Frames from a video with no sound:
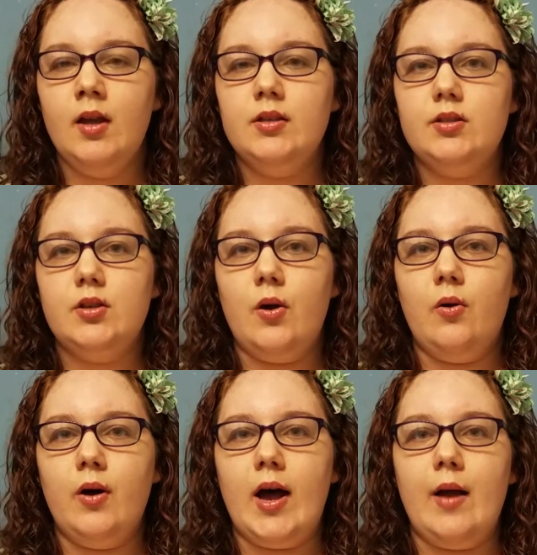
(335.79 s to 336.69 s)

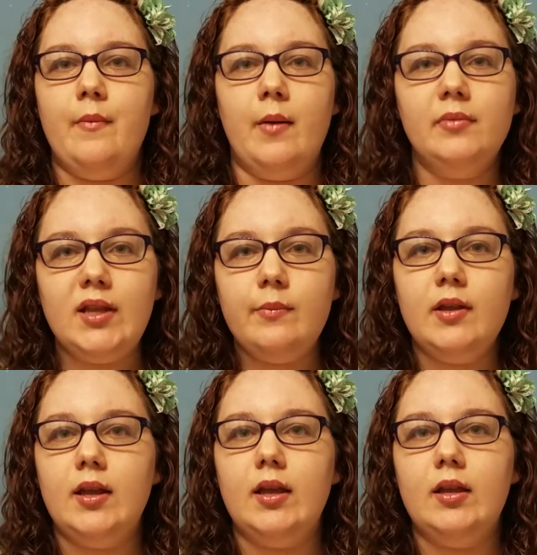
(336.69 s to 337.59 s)
So I'm, I'm
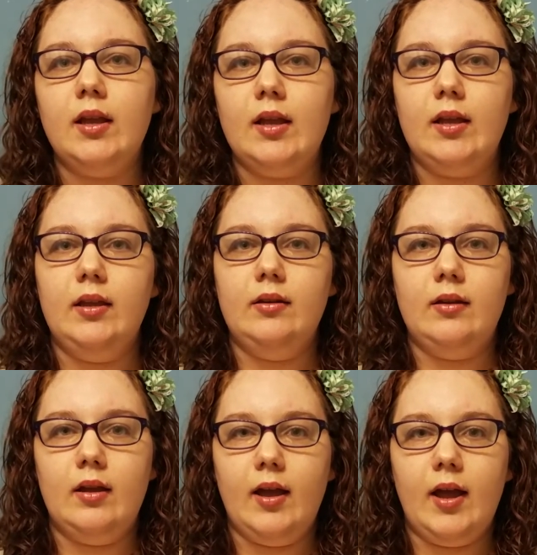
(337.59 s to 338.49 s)
limited in
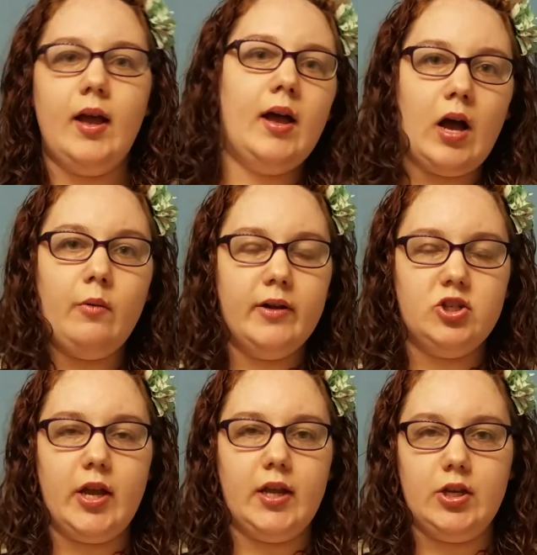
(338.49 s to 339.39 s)
how much
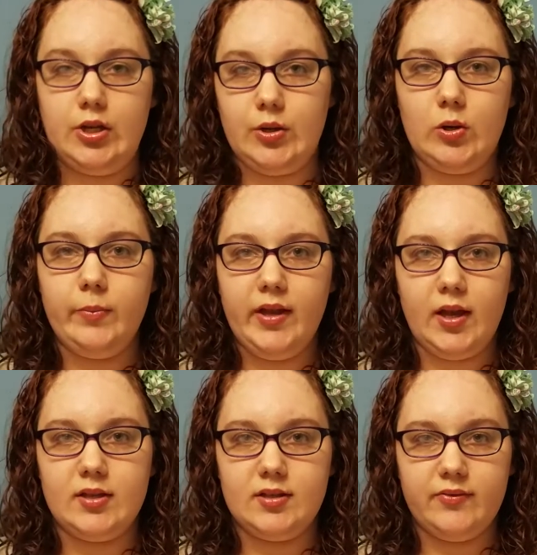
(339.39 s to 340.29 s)
I can do
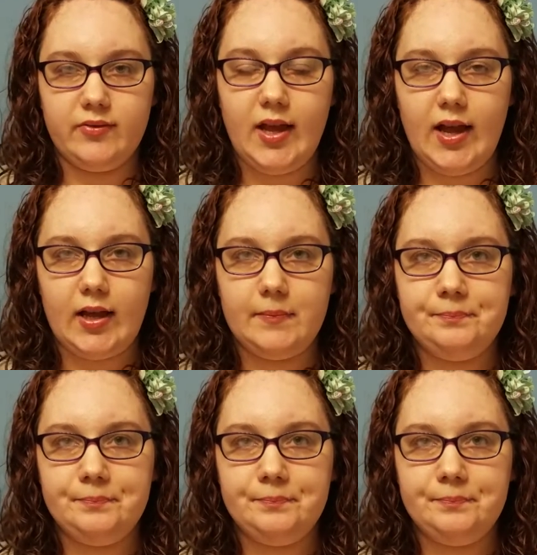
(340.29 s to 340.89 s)
because of that,